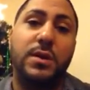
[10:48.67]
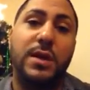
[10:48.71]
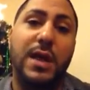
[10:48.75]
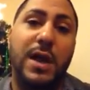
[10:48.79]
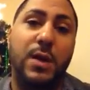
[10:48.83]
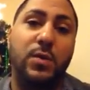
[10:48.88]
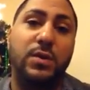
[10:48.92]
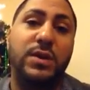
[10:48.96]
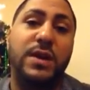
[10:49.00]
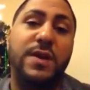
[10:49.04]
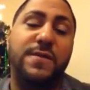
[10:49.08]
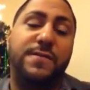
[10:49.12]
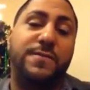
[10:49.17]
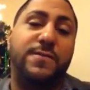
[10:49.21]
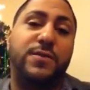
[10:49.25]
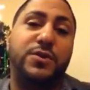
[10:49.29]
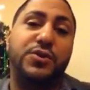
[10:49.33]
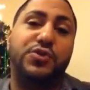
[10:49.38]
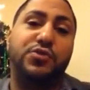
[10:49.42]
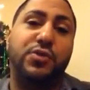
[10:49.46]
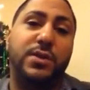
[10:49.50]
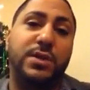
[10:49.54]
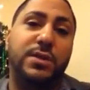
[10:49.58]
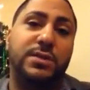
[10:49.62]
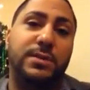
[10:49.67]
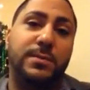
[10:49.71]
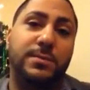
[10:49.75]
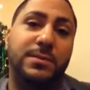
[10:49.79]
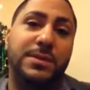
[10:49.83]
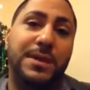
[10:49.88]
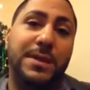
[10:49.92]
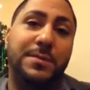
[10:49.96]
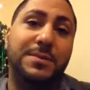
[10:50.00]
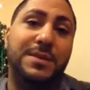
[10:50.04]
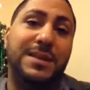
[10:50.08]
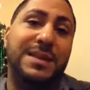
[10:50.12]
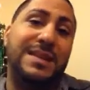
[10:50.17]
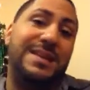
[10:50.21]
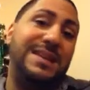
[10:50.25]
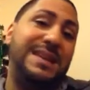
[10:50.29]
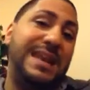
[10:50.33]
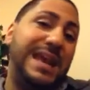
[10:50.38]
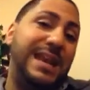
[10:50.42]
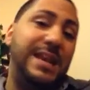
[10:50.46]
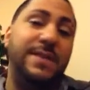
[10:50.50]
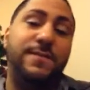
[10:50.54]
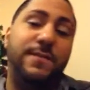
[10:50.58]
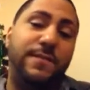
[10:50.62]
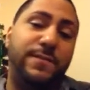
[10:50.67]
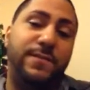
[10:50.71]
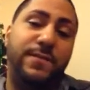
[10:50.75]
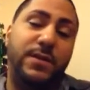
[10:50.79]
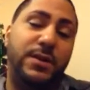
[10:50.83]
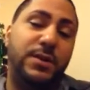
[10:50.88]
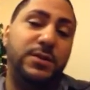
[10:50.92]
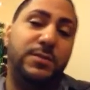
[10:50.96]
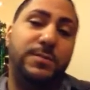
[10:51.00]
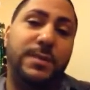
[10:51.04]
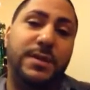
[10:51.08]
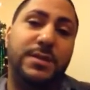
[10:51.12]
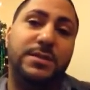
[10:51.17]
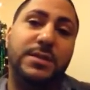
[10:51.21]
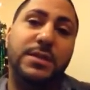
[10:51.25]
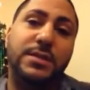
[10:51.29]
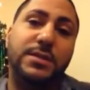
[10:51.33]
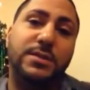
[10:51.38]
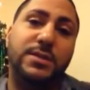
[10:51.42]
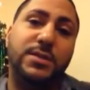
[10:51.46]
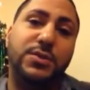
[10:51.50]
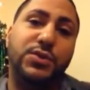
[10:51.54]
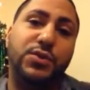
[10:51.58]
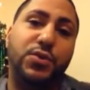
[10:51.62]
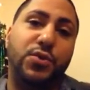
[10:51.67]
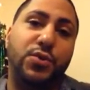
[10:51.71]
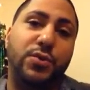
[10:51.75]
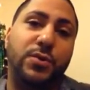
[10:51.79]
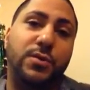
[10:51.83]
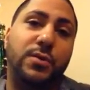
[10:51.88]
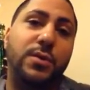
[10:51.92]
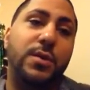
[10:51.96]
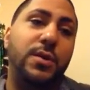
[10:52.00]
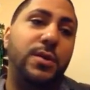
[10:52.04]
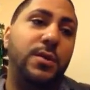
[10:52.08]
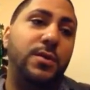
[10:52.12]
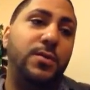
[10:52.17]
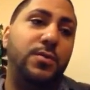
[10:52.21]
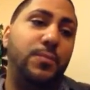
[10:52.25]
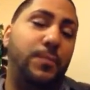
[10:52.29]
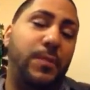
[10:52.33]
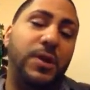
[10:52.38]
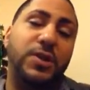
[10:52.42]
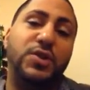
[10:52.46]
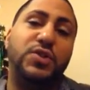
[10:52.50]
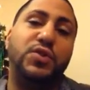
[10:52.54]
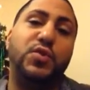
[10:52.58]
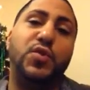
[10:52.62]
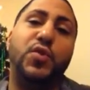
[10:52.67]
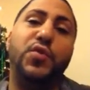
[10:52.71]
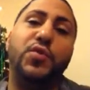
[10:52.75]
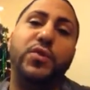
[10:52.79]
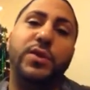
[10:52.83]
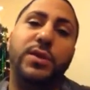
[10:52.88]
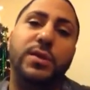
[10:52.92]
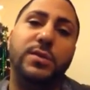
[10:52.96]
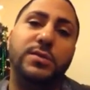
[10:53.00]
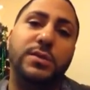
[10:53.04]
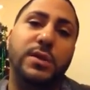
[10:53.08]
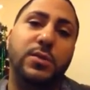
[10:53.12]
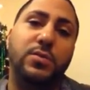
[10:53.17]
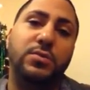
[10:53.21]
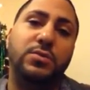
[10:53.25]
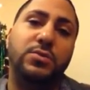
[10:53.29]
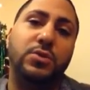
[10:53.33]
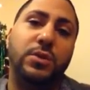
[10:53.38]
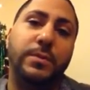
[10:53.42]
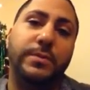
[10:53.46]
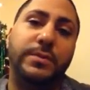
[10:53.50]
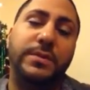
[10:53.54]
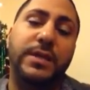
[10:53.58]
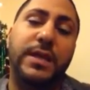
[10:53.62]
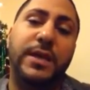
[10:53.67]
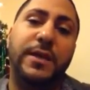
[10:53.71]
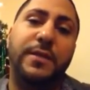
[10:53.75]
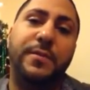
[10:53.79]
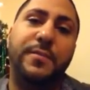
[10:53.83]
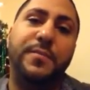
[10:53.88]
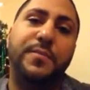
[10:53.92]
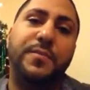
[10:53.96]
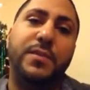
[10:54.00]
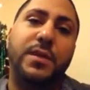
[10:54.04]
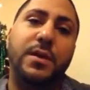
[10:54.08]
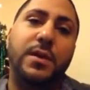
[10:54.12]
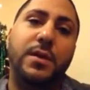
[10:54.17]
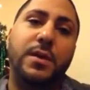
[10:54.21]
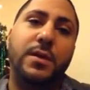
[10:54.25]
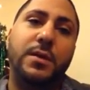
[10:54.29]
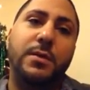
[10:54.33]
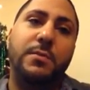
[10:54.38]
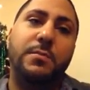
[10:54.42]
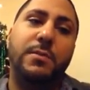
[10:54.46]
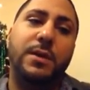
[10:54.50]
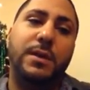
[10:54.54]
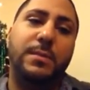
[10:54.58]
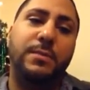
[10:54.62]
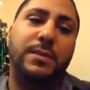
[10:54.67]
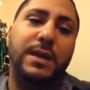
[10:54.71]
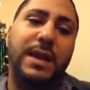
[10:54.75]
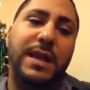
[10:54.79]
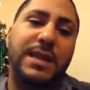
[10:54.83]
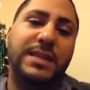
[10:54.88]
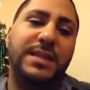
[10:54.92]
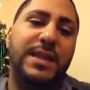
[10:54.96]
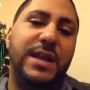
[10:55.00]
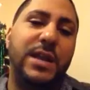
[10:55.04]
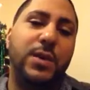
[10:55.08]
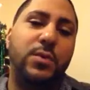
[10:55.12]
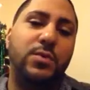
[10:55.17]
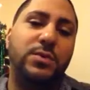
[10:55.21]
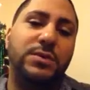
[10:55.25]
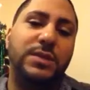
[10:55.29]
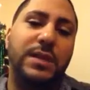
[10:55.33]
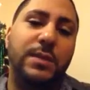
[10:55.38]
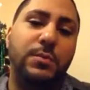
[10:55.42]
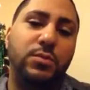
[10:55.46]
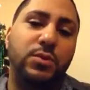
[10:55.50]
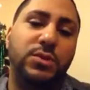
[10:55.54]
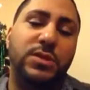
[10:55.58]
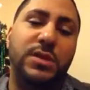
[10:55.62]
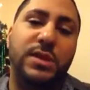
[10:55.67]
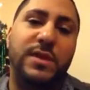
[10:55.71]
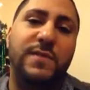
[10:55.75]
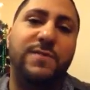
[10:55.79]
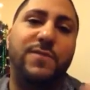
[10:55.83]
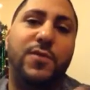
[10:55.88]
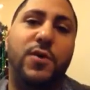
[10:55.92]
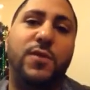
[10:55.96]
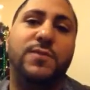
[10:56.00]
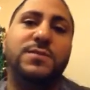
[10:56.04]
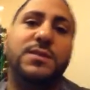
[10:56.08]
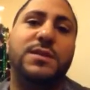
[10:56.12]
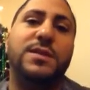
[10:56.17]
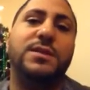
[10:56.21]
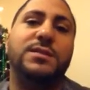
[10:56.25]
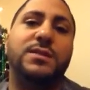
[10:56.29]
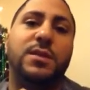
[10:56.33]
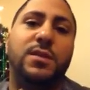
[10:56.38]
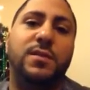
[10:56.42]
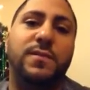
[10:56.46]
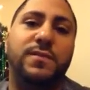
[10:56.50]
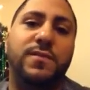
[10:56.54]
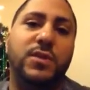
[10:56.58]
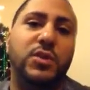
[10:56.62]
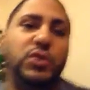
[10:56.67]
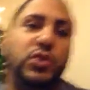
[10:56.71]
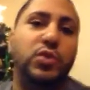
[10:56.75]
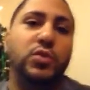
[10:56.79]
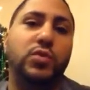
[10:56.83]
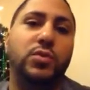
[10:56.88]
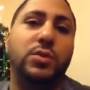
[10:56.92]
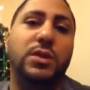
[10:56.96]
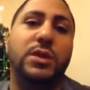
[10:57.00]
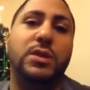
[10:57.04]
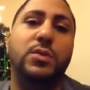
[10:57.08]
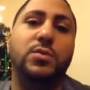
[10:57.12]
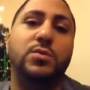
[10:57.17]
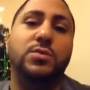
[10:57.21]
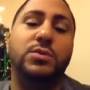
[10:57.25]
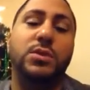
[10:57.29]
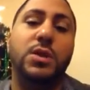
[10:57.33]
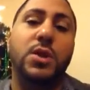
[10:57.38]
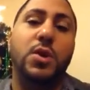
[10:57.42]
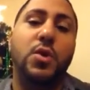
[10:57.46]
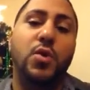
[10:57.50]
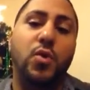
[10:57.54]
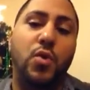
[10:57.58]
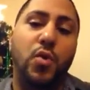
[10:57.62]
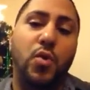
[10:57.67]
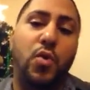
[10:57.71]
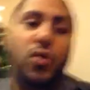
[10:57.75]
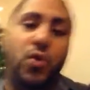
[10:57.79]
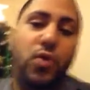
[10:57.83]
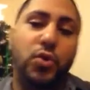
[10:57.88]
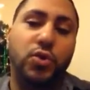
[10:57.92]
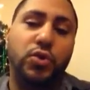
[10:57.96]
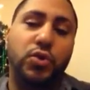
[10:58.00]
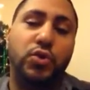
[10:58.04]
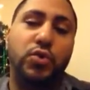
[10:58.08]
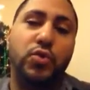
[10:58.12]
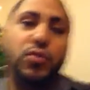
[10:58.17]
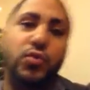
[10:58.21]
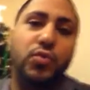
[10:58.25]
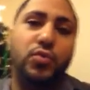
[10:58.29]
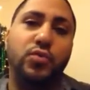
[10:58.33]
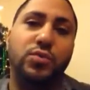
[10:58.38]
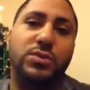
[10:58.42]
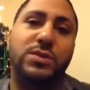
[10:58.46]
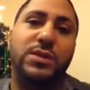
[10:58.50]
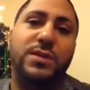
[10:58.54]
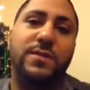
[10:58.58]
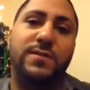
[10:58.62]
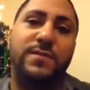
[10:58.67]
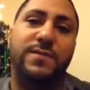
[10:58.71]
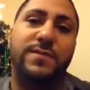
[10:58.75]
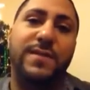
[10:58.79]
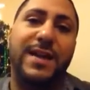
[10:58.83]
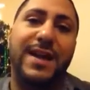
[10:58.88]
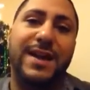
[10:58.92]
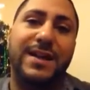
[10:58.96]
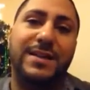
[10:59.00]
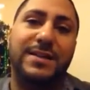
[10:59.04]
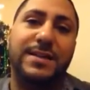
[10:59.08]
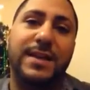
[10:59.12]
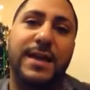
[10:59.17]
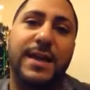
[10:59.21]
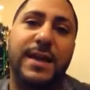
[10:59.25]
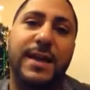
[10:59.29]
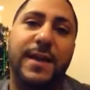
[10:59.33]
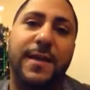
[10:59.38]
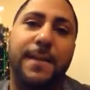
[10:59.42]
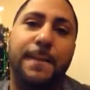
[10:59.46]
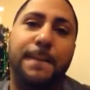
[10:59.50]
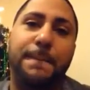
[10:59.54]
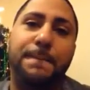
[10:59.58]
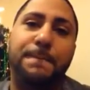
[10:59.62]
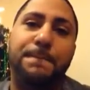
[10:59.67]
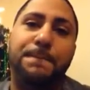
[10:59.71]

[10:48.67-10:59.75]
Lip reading: I would get frustrated sometimes and not even finish my sentence or my story because I was so upset. But I'm glad that I was able to evolve to this individual, and it was all due to the fact that